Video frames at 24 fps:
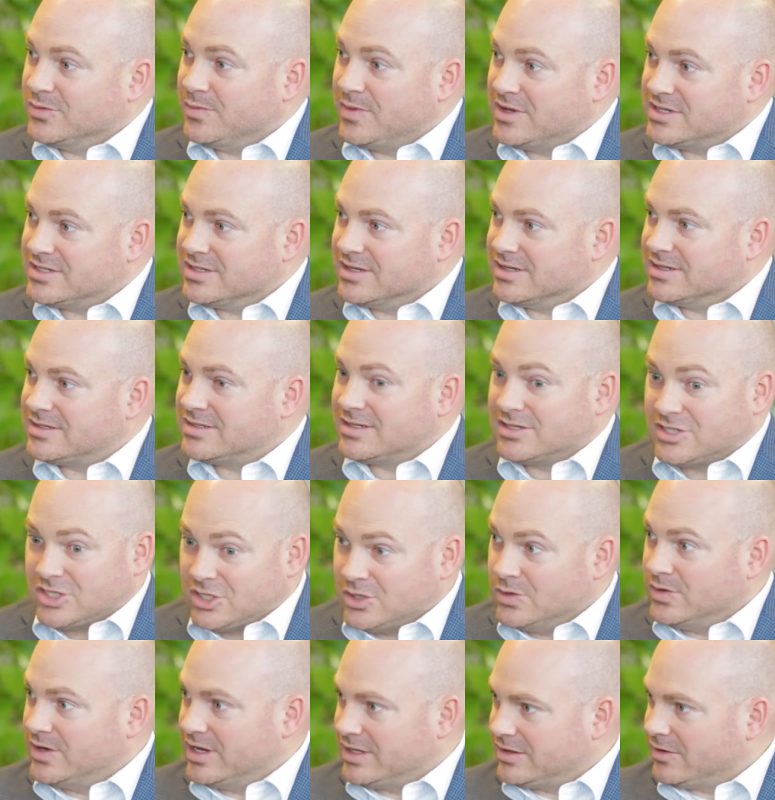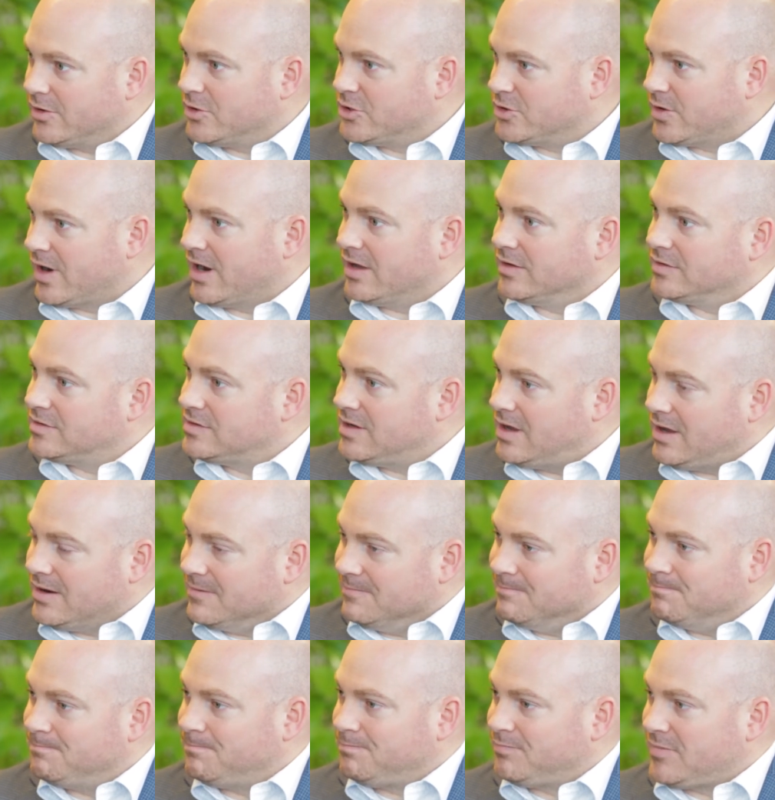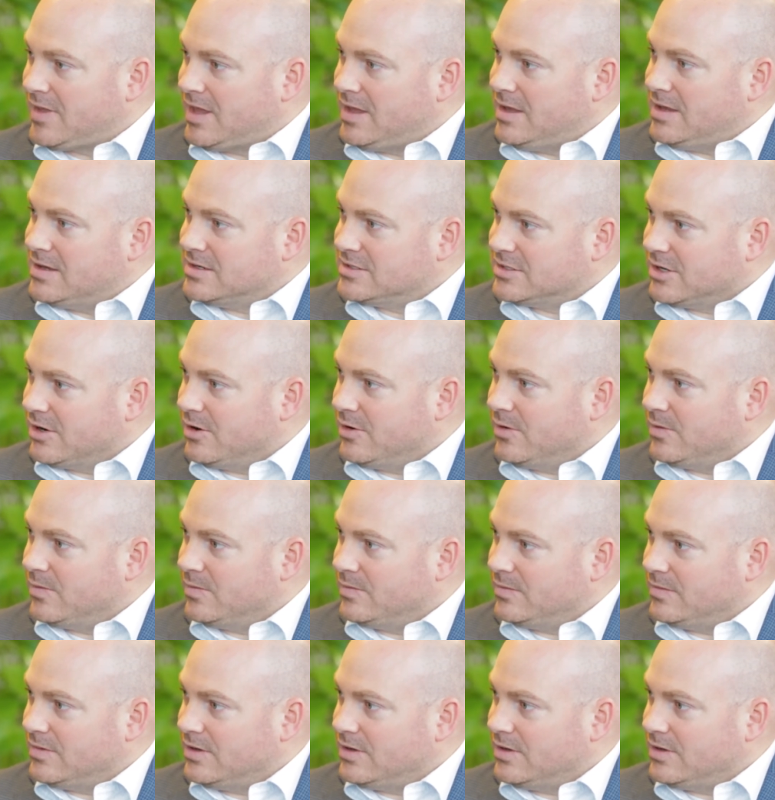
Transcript: do business to get their trials done. So,